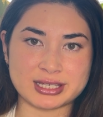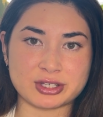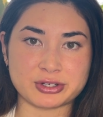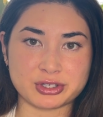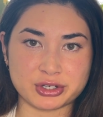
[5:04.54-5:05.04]
is
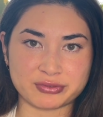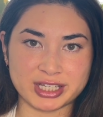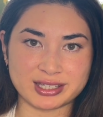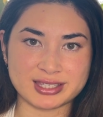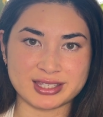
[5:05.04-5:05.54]
our
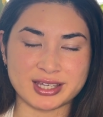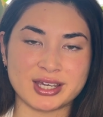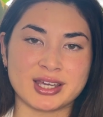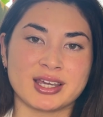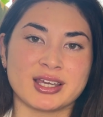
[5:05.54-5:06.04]
cervix.
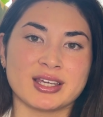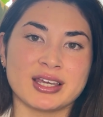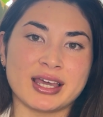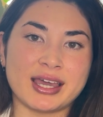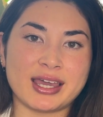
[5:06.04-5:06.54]

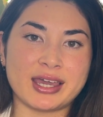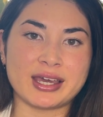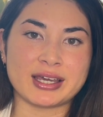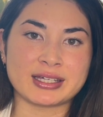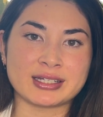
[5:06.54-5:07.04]

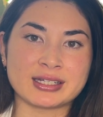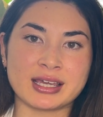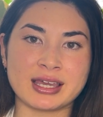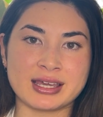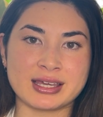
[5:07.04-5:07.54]
And
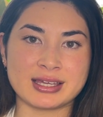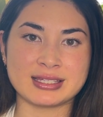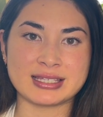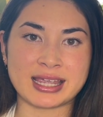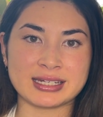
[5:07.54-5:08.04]

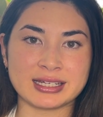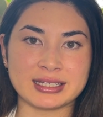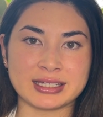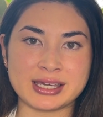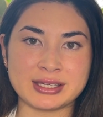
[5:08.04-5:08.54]

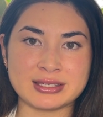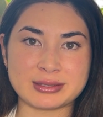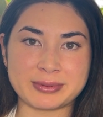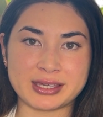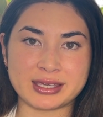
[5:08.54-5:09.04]
technically
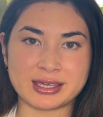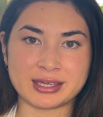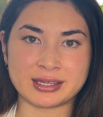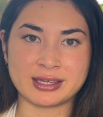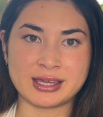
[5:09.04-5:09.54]

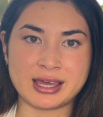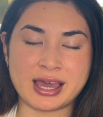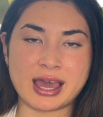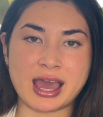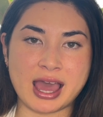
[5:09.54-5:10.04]
speaking,
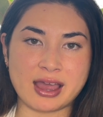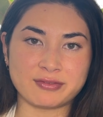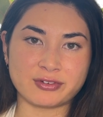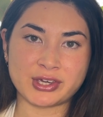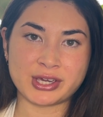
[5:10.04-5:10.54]

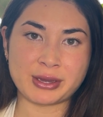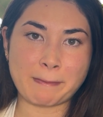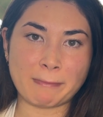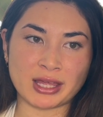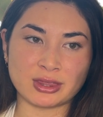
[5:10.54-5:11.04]
every
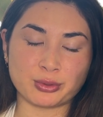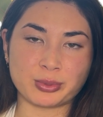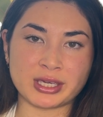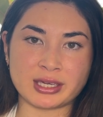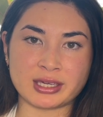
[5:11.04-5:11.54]
month
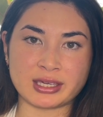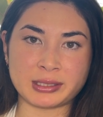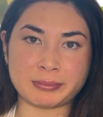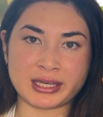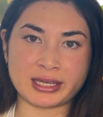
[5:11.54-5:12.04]
we
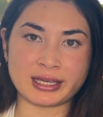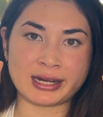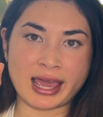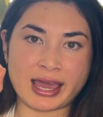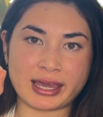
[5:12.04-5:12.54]
emit an
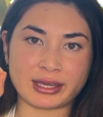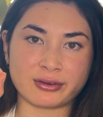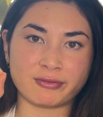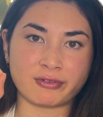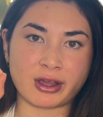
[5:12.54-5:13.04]
egg
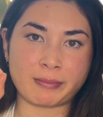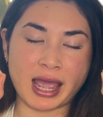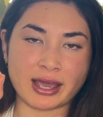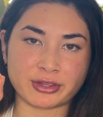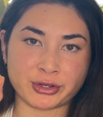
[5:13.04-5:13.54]
from
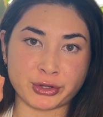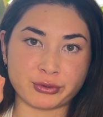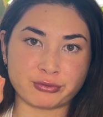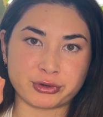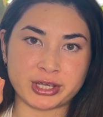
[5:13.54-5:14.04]
either
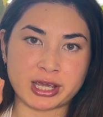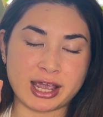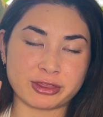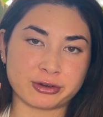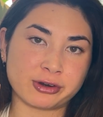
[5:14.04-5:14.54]
ovary,
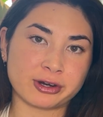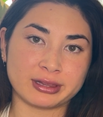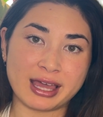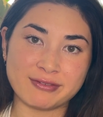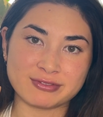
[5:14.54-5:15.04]
either our
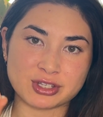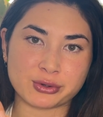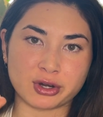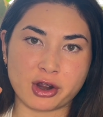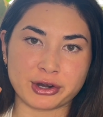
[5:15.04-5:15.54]
left
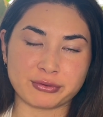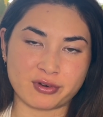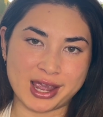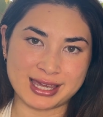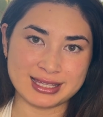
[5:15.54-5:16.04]
or our
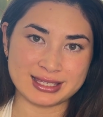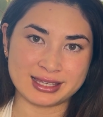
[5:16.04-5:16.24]
right.